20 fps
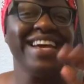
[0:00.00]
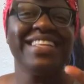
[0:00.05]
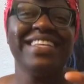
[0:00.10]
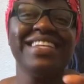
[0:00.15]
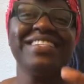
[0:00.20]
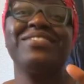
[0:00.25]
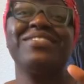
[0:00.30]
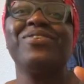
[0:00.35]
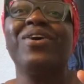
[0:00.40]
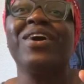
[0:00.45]

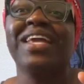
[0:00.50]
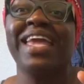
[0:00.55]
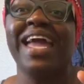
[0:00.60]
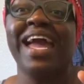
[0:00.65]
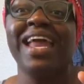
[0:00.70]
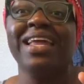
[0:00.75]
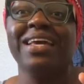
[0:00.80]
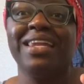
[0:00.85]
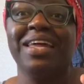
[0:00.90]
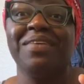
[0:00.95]
this is
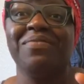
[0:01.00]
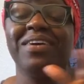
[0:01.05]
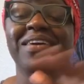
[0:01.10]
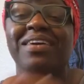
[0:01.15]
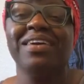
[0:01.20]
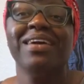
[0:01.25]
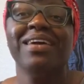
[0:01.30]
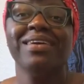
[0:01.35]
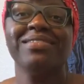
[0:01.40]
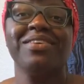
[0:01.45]
organic
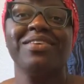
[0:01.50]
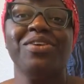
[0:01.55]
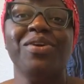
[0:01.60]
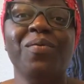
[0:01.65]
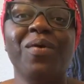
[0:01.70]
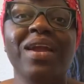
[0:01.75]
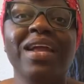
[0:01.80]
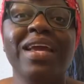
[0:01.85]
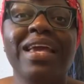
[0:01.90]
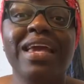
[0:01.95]
liver. So you
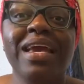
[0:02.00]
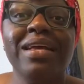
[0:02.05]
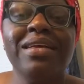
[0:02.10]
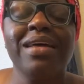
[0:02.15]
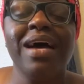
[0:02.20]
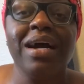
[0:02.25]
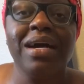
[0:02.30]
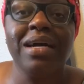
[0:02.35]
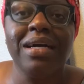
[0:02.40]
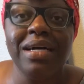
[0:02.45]
want to get
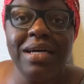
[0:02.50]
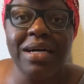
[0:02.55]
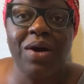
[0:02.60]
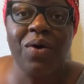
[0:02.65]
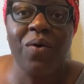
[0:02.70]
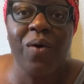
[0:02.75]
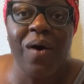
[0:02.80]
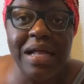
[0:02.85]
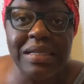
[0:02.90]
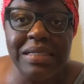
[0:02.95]
a good
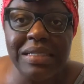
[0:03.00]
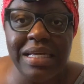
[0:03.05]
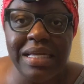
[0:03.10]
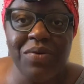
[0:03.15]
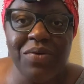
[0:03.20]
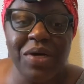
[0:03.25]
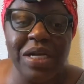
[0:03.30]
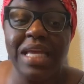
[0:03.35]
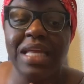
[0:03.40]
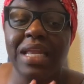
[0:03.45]
quality.
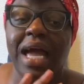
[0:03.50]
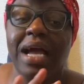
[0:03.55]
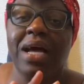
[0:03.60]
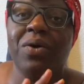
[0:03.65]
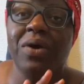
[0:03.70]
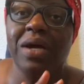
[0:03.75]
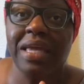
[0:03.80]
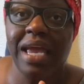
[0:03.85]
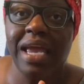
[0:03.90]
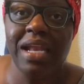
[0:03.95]
You want to get like an
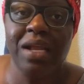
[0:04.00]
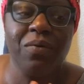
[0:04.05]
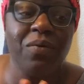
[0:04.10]
organic